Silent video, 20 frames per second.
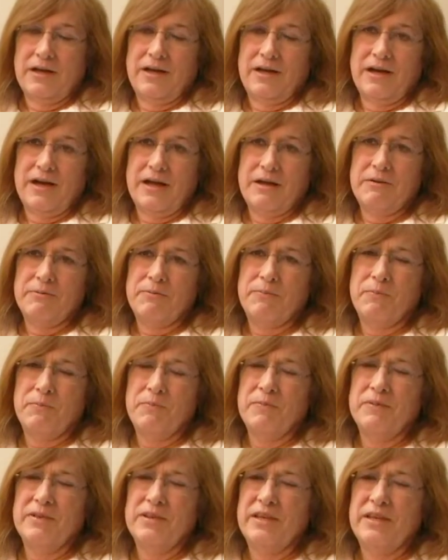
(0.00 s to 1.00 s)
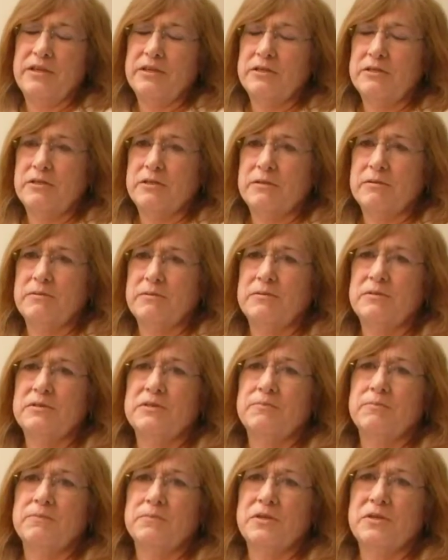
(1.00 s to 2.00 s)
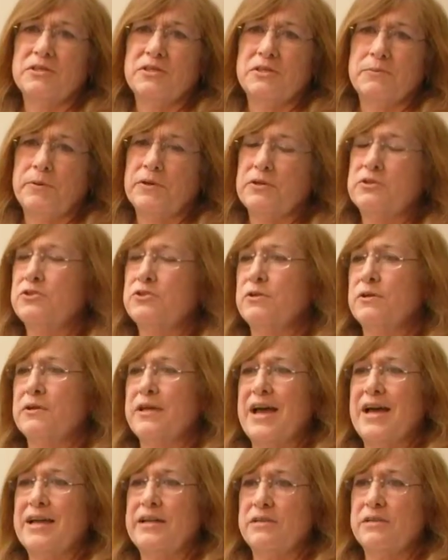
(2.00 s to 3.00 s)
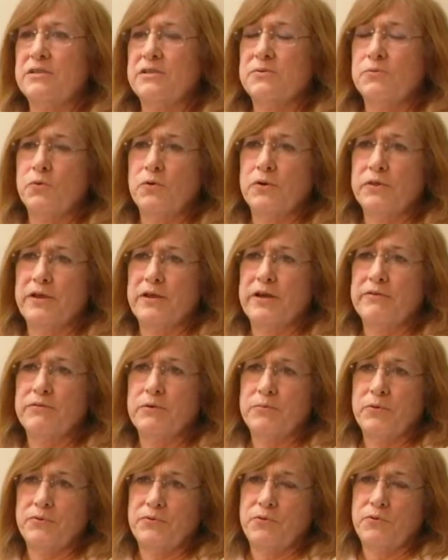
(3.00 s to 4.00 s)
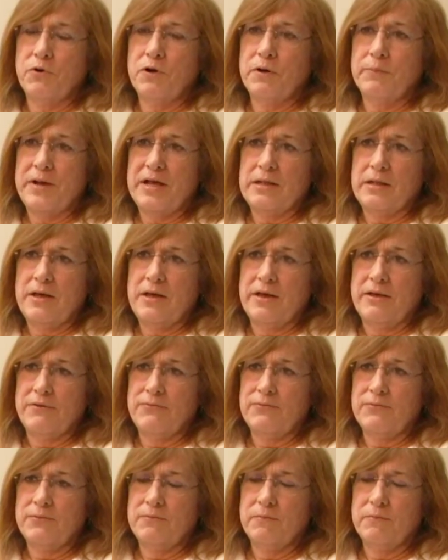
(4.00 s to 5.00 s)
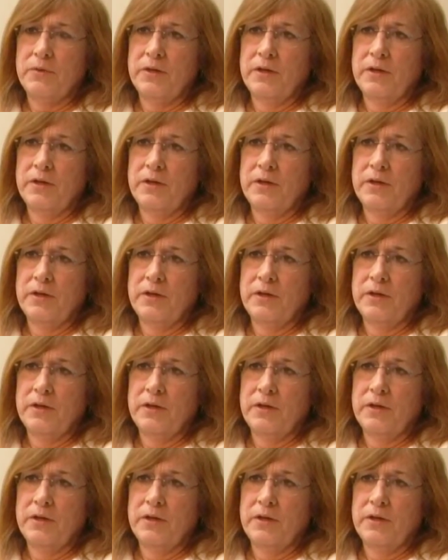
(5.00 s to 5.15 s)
I needed spiritual guidance more than ever before in my life.